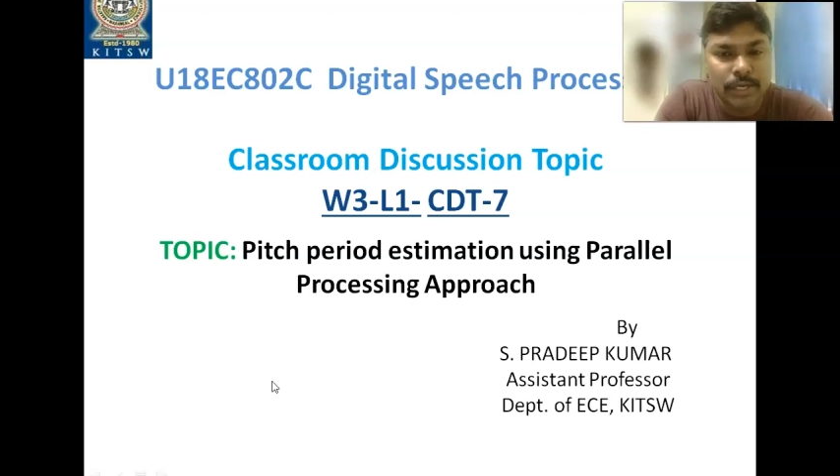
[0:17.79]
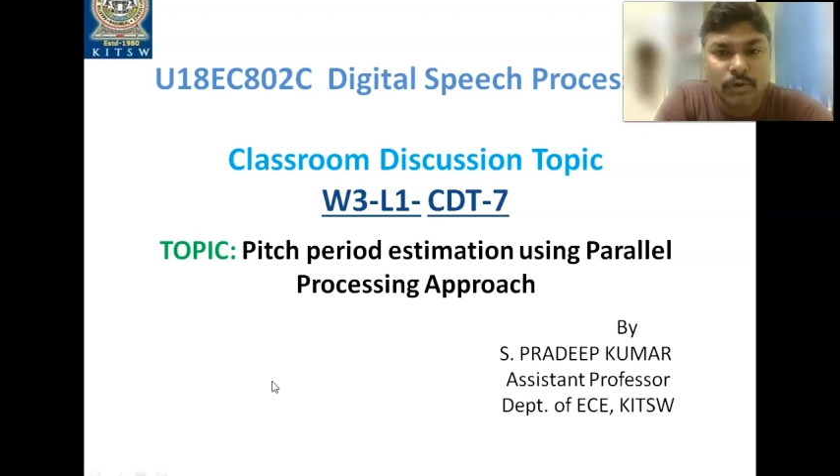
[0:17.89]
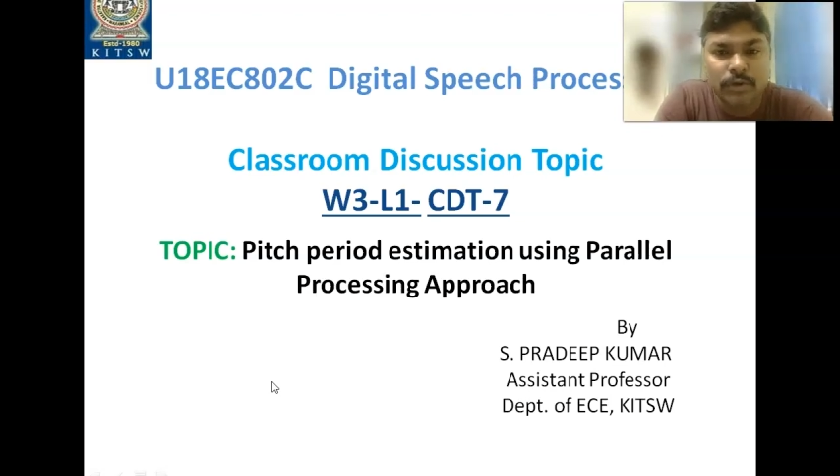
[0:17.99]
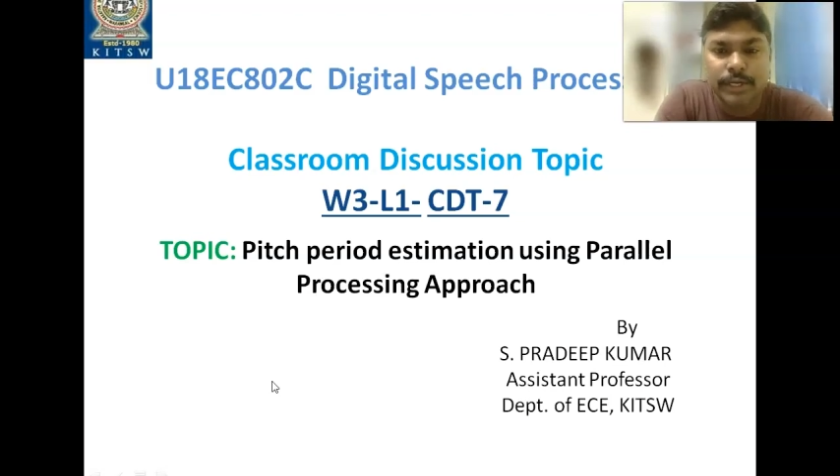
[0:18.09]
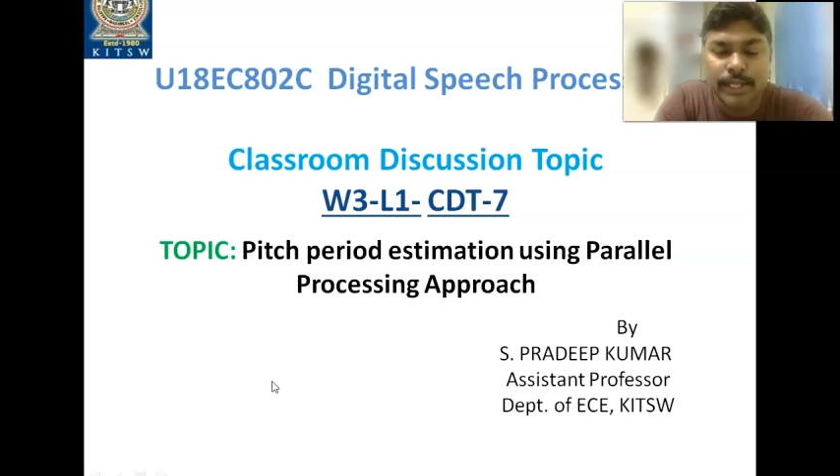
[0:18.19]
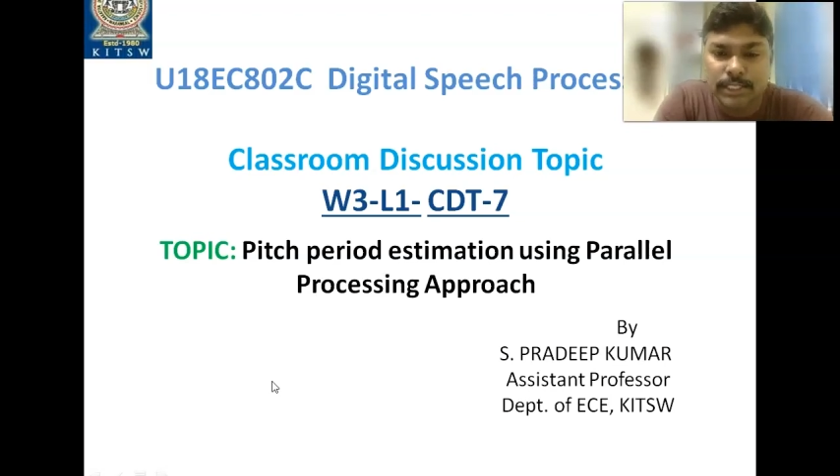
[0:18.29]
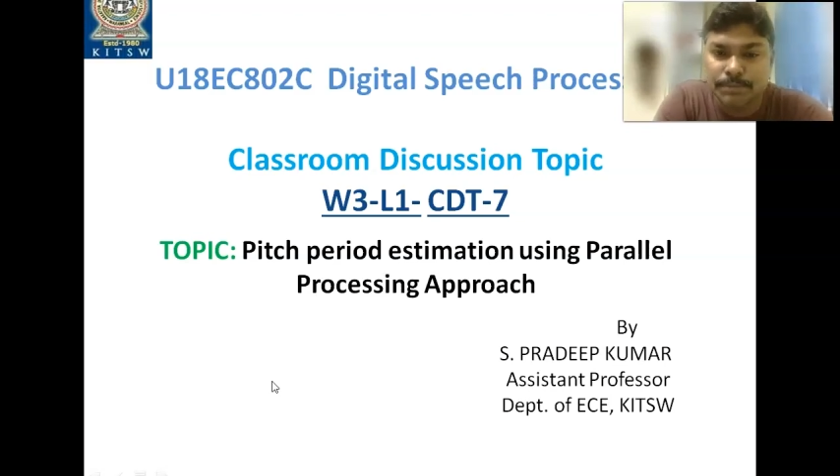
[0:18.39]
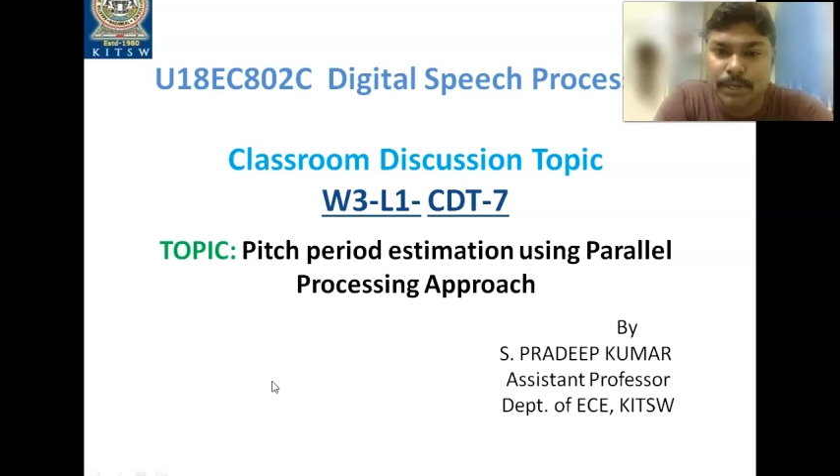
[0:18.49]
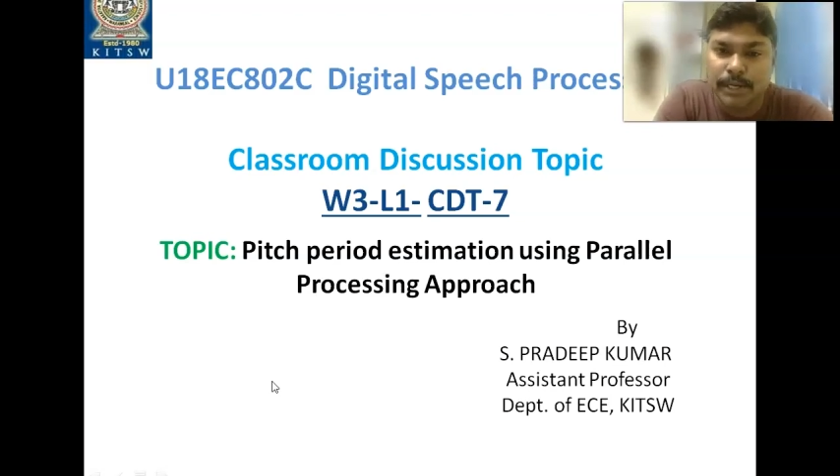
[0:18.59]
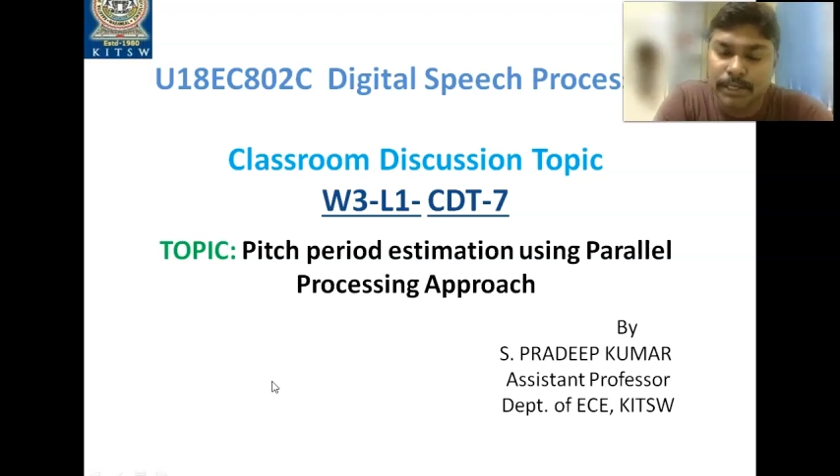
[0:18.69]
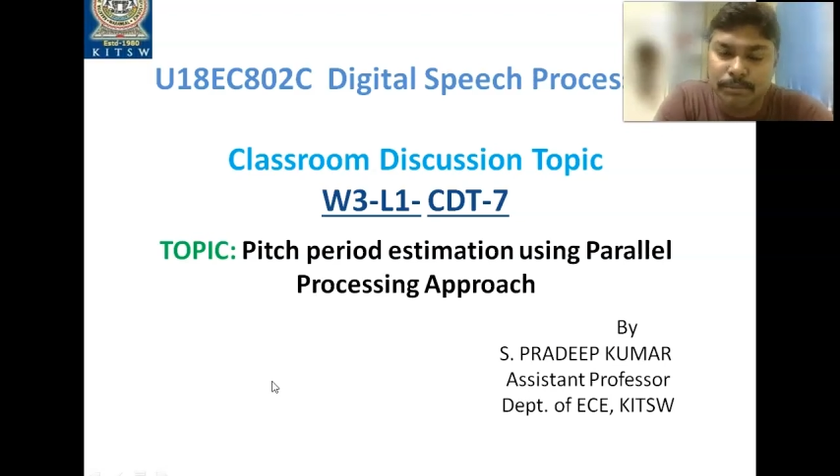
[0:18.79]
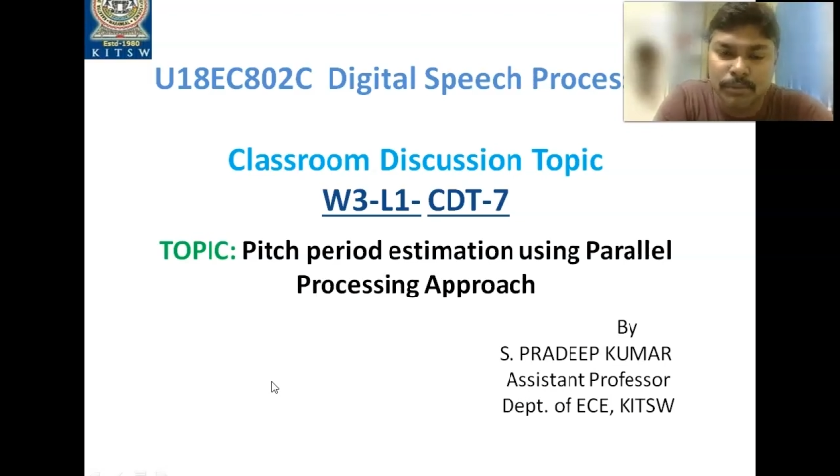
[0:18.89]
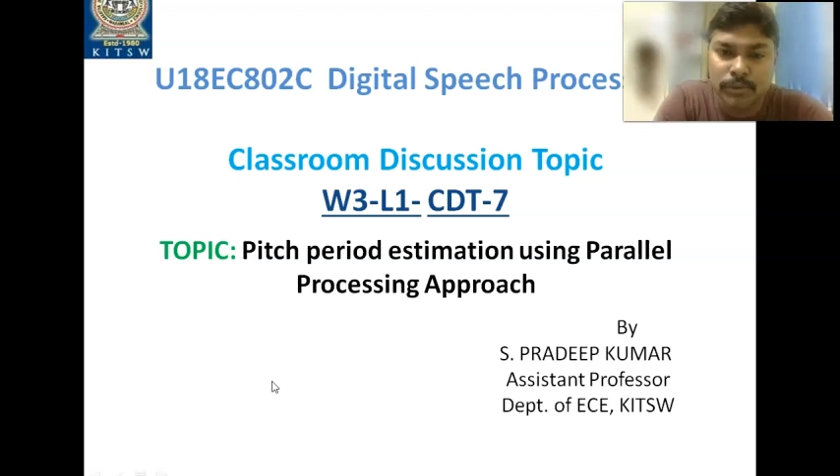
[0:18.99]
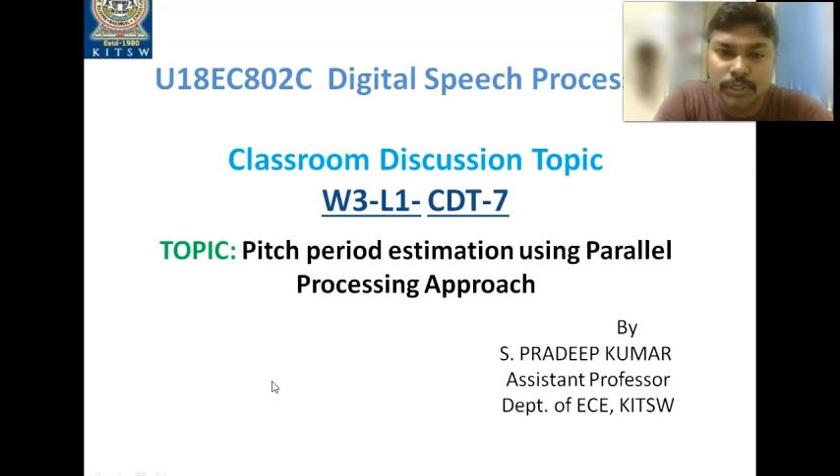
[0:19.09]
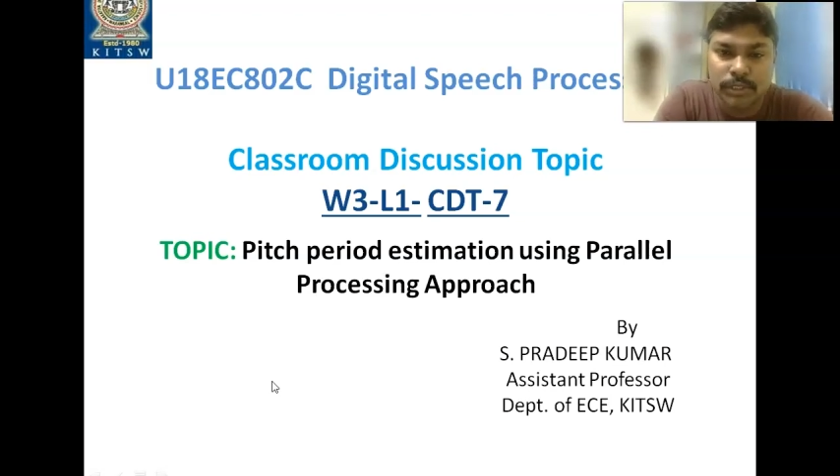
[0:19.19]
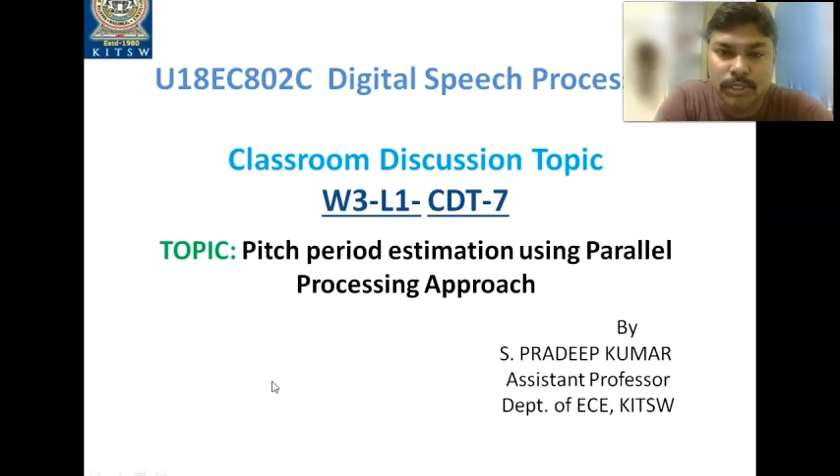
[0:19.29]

have already explained about